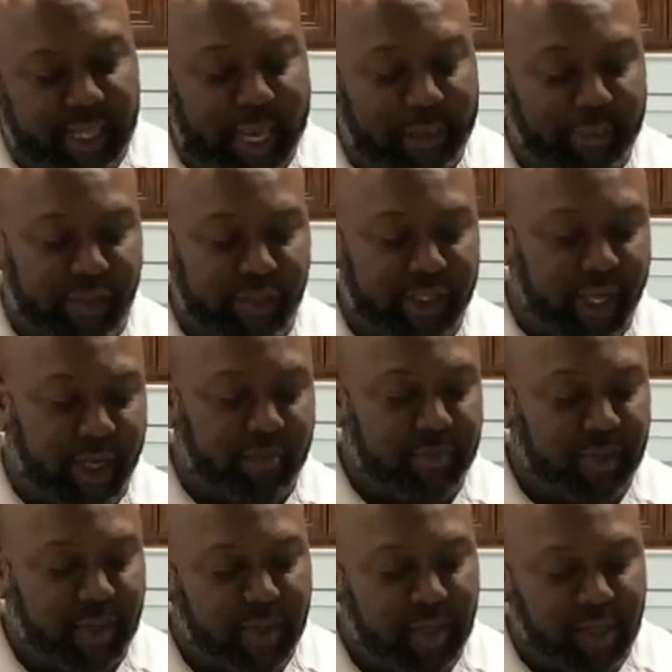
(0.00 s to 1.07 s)
shaped
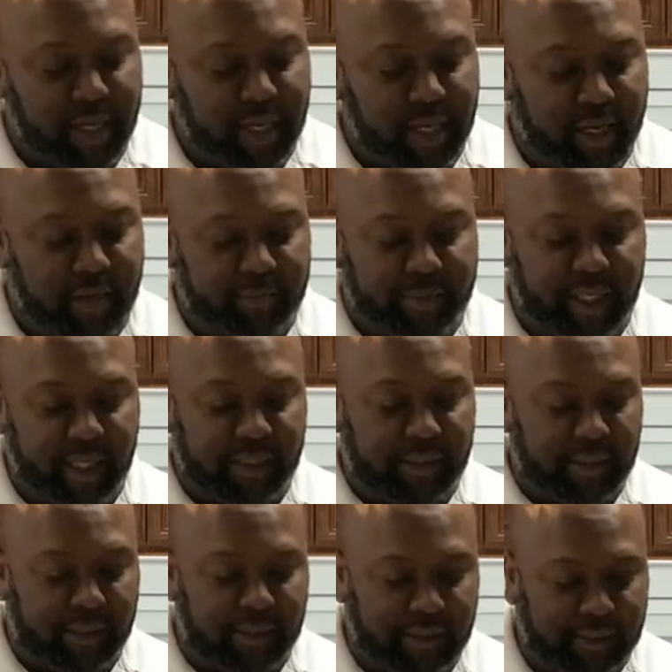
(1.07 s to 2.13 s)

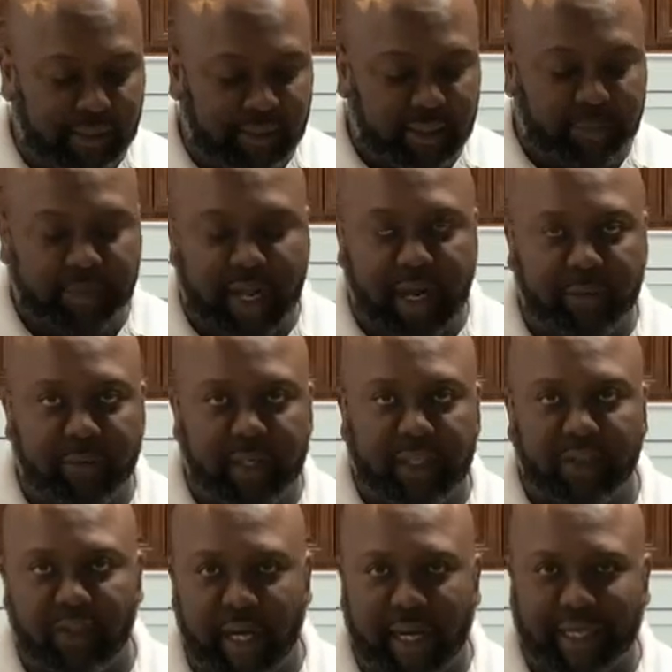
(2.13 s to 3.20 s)
pieces, because I'm not really
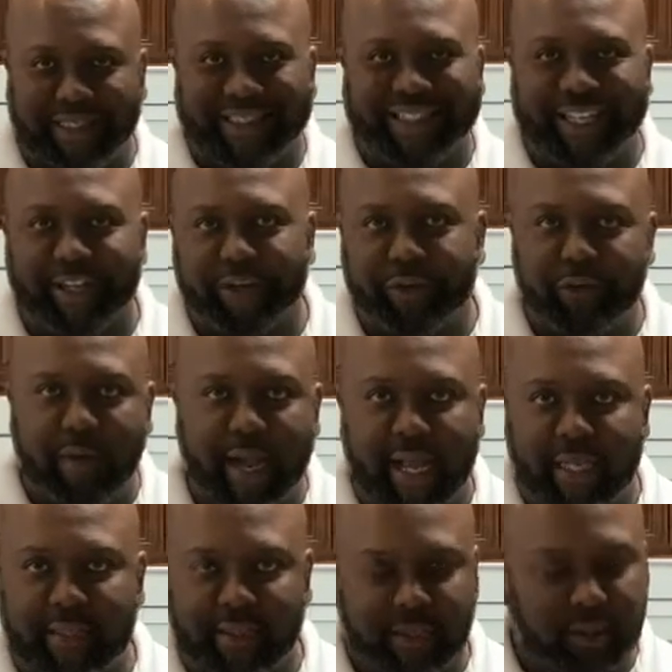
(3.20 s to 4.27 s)
trying to
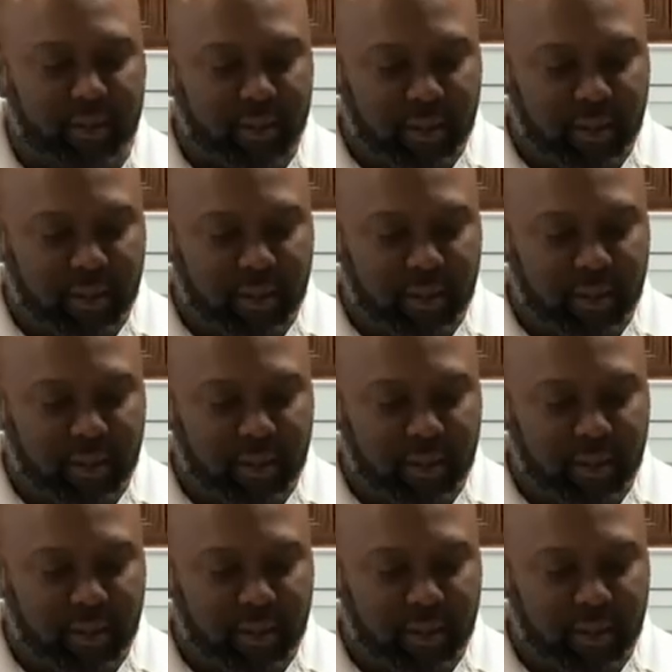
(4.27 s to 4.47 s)
tenderize it.